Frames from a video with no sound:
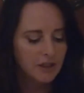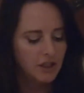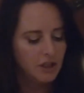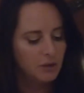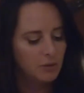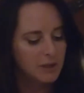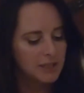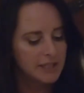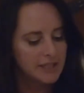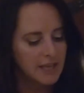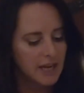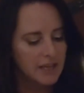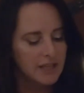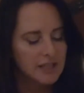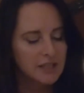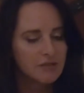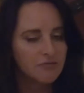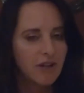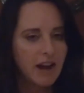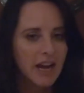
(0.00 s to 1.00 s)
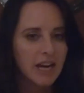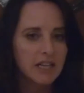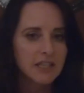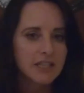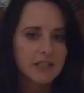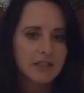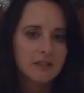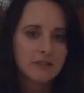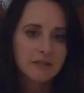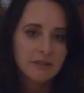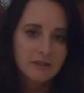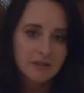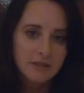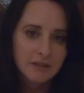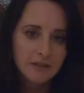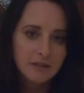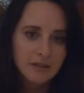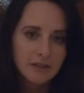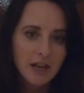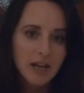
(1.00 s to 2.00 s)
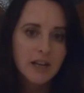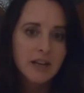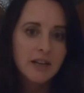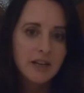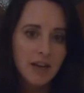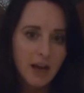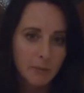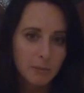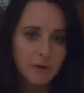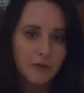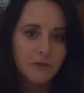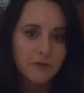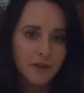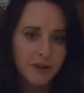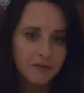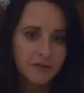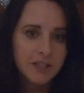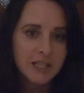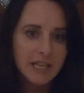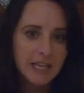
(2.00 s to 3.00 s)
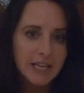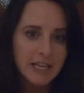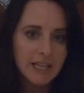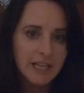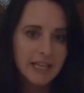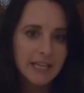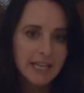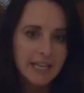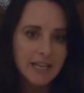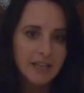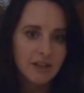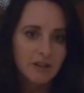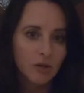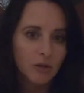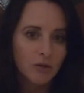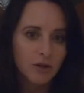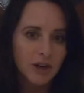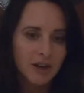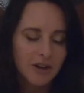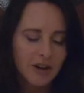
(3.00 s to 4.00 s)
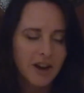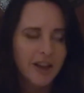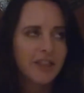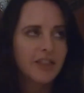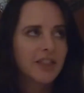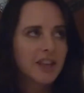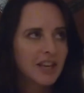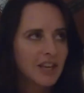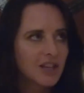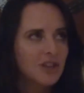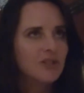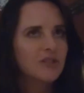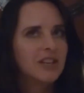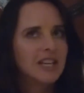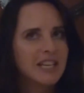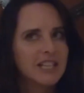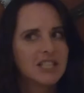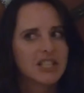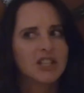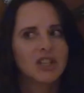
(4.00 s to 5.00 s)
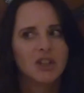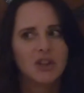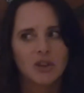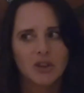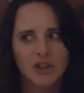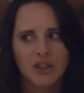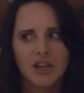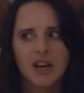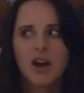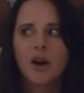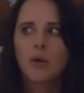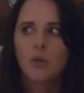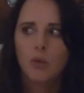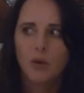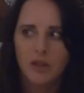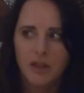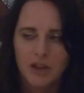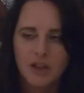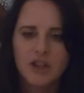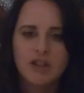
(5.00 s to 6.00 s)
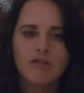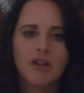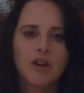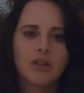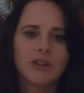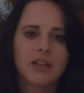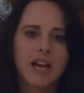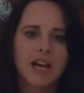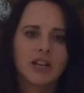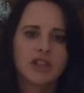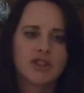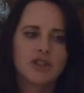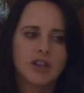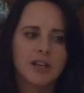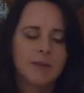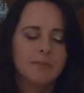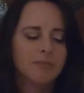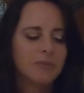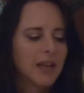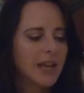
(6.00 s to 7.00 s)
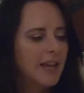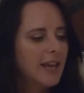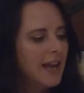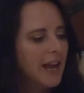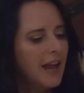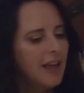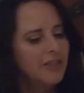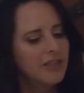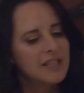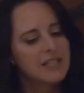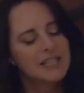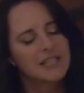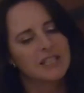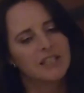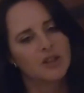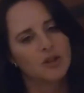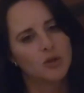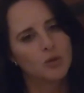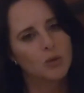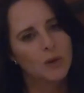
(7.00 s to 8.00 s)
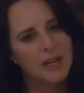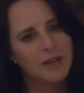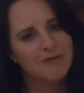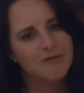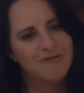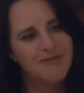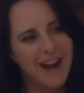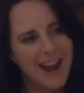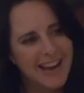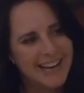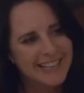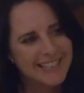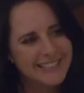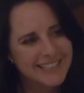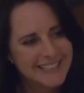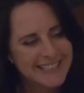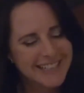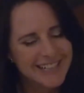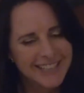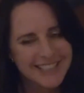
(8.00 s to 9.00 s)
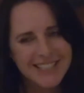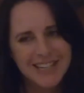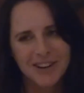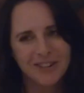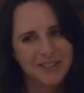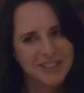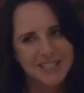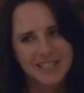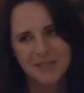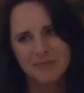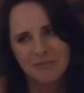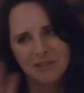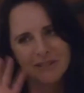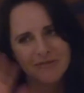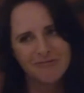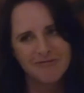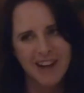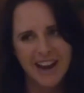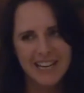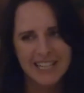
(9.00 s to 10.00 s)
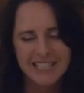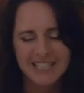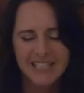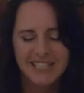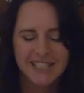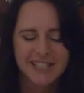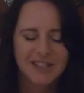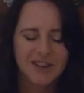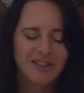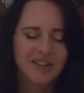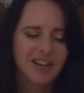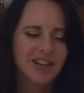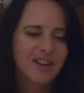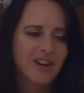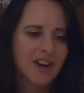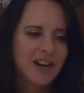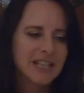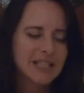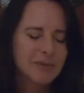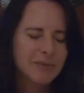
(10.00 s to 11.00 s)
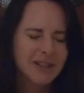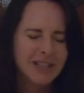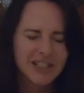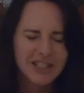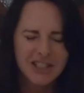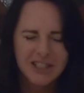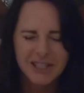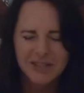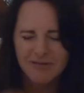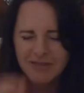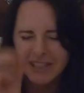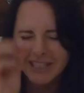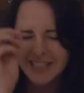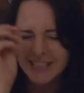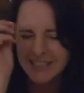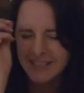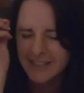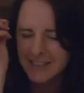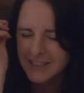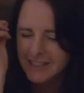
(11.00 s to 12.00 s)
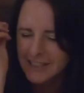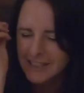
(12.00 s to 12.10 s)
USA is ranked number 15. Again, Laura, I think you need to look within your own country. And this little wee rant, I know it's a bit ranty, sorry guys, but it just really